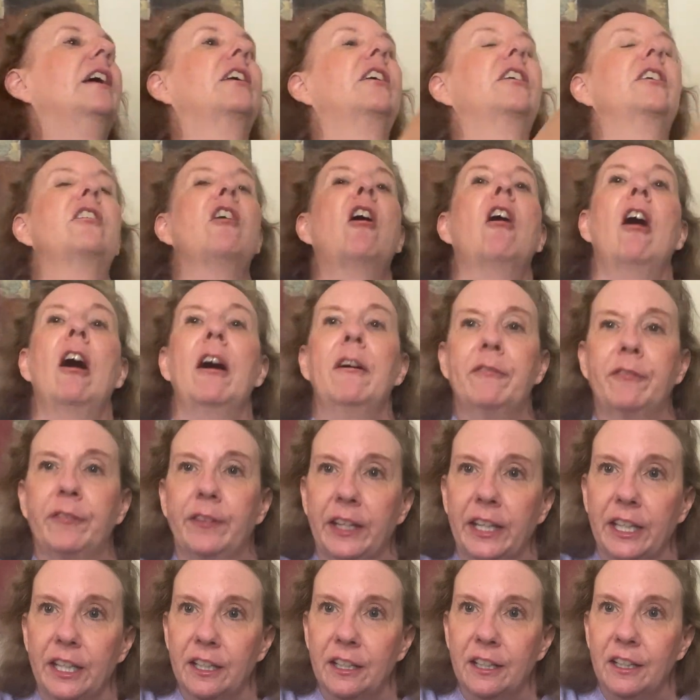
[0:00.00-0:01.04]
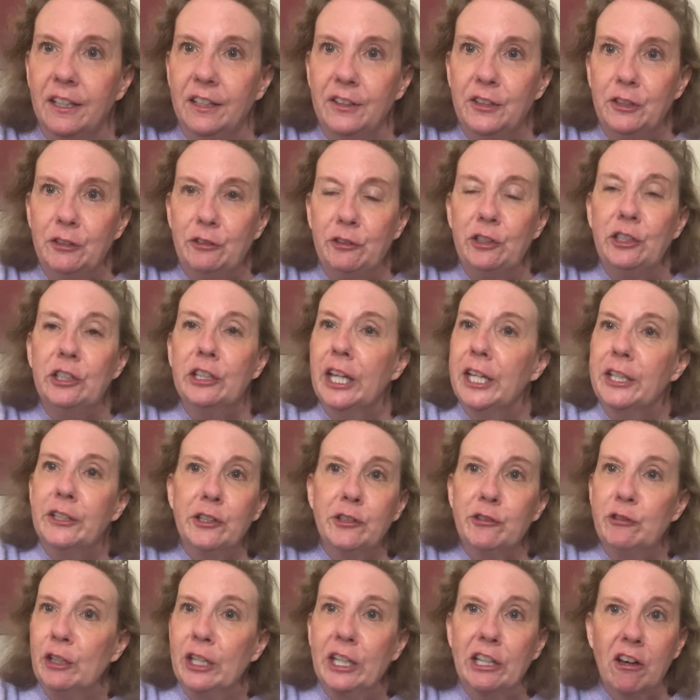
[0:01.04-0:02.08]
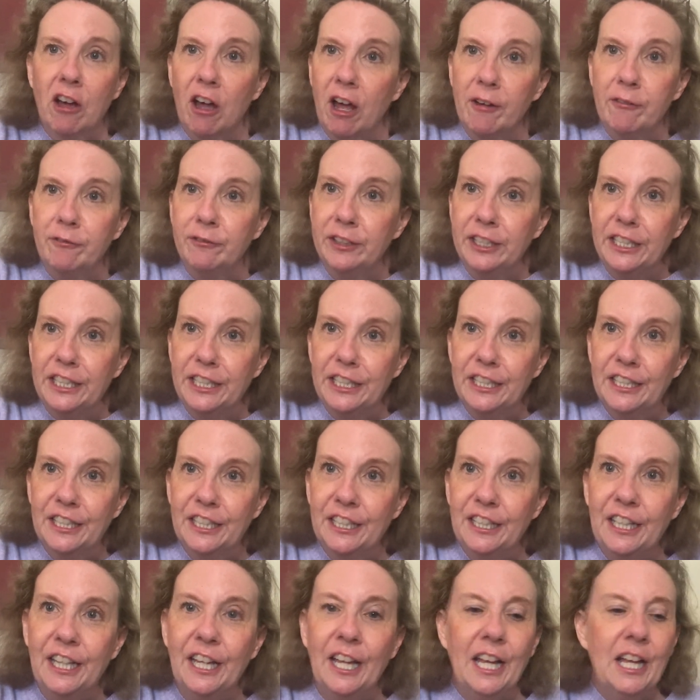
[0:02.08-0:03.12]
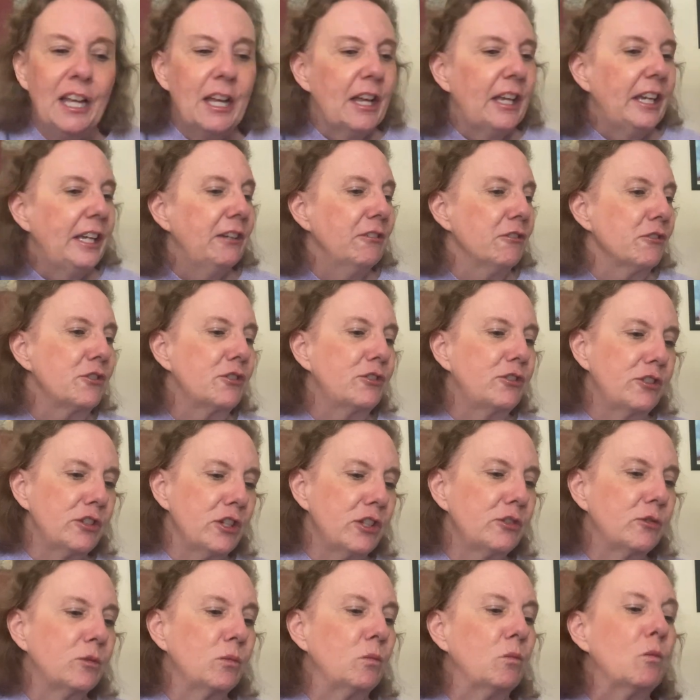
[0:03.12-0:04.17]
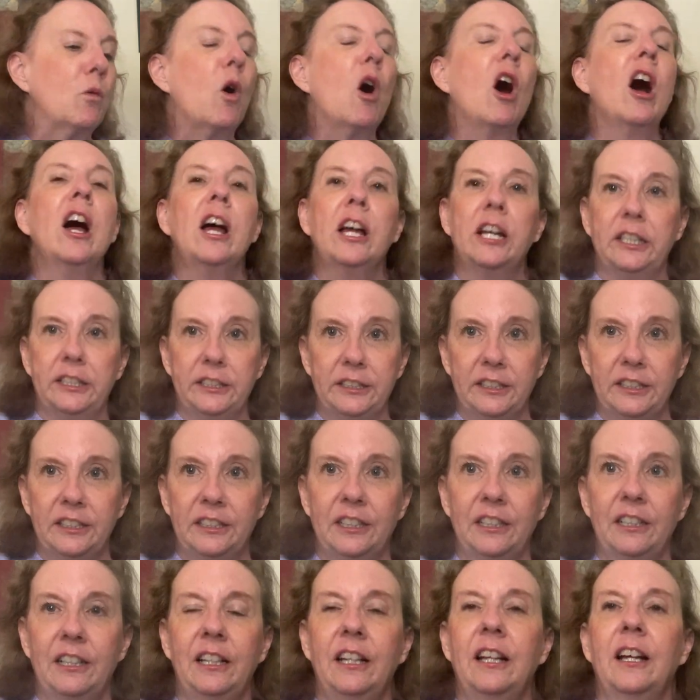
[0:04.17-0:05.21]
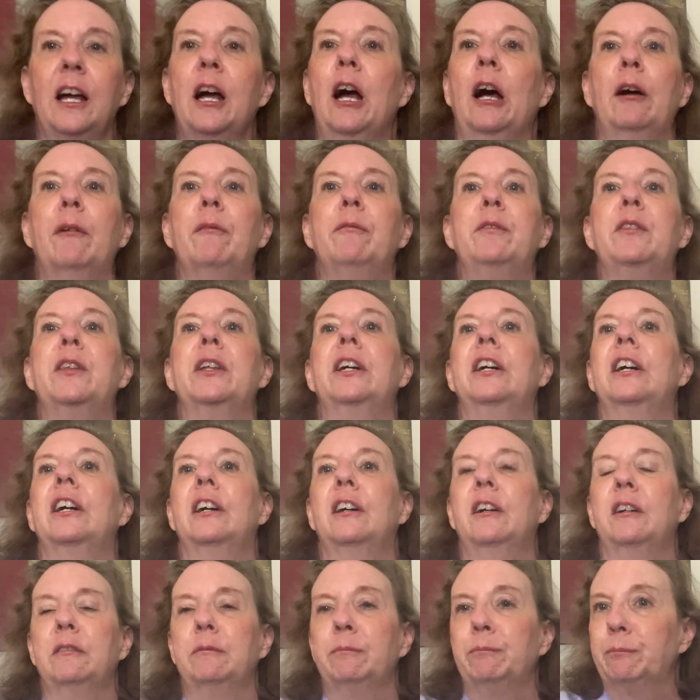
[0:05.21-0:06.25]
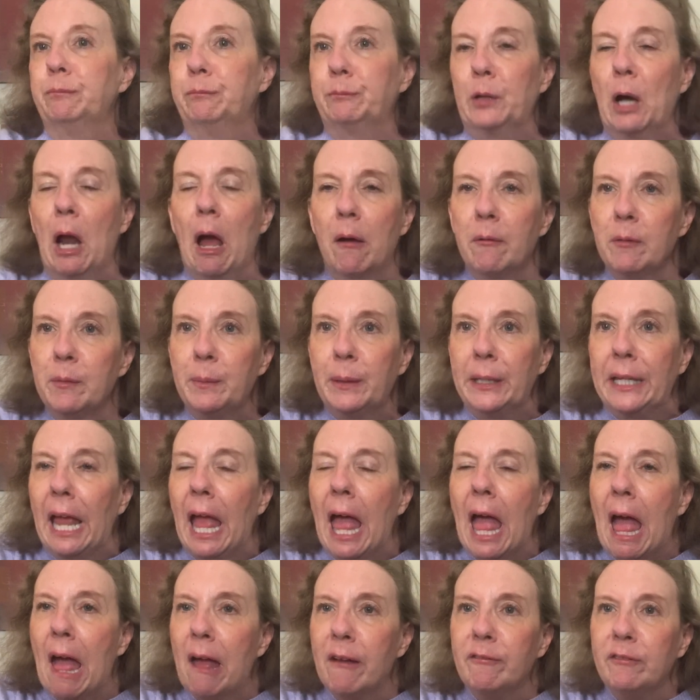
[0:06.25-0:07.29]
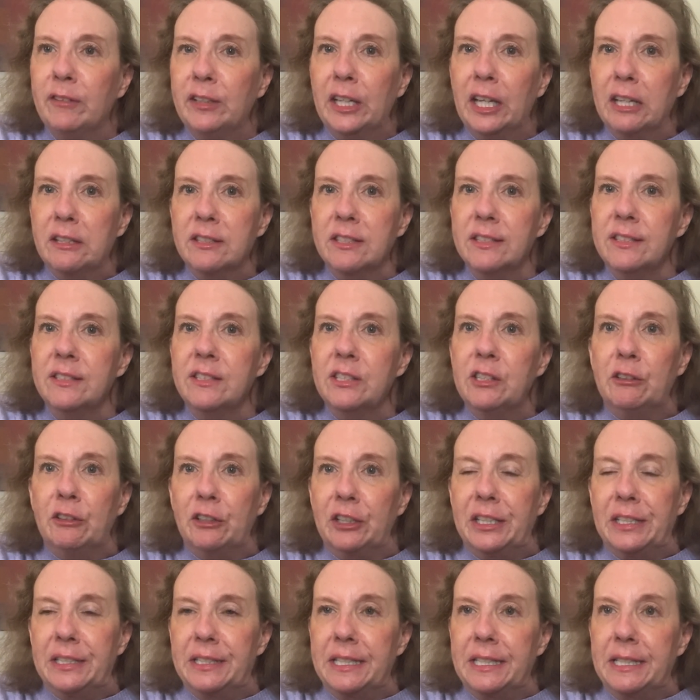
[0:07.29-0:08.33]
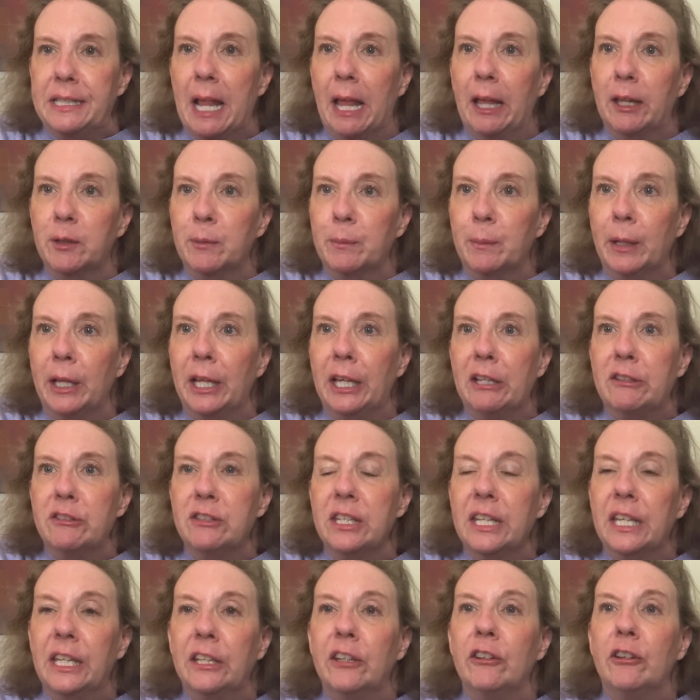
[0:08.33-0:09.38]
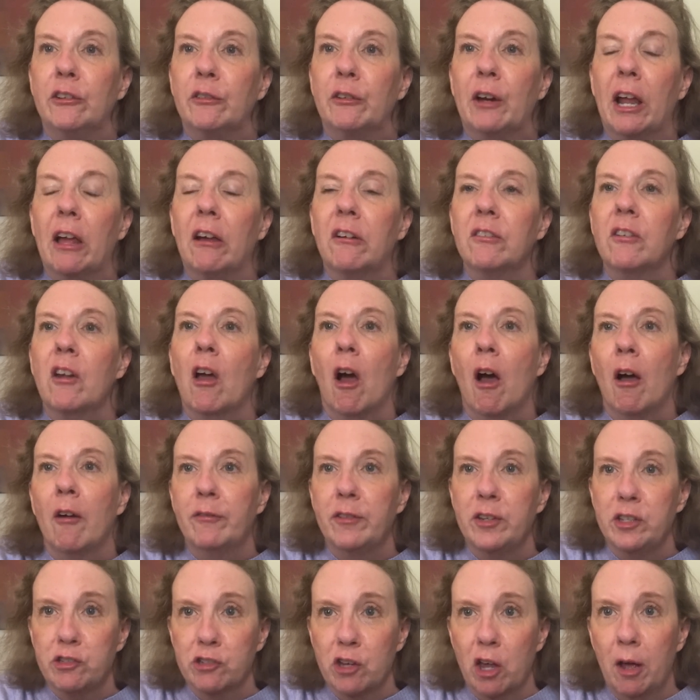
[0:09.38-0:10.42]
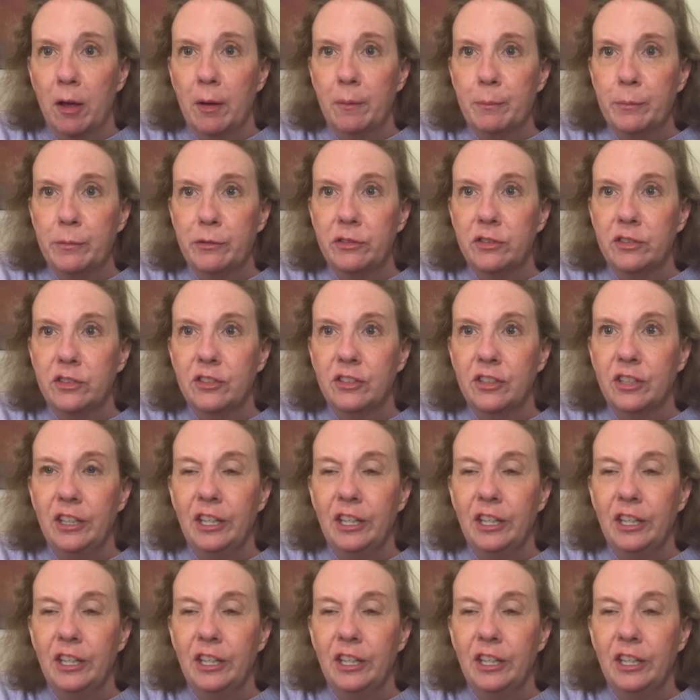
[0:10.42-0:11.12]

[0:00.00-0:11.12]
Coffee. Do you like to drink coffee? Here's just one of the probably half a dozen series that takes place in and around coffee shops.